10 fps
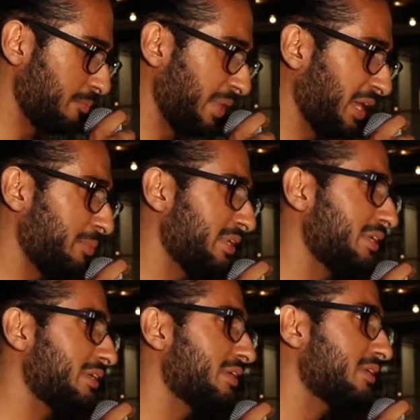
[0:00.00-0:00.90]

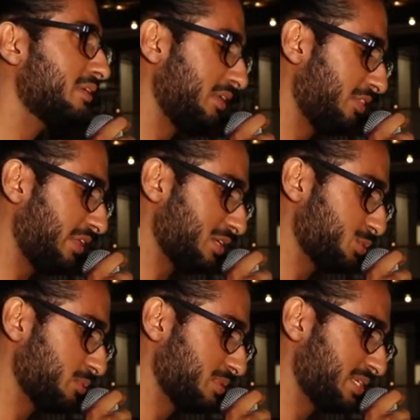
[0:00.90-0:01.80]
Maybe, he
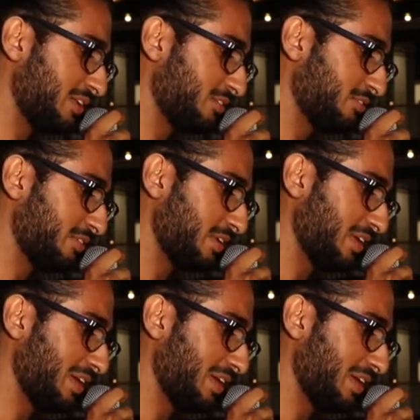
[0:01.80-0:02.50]
thought to himself,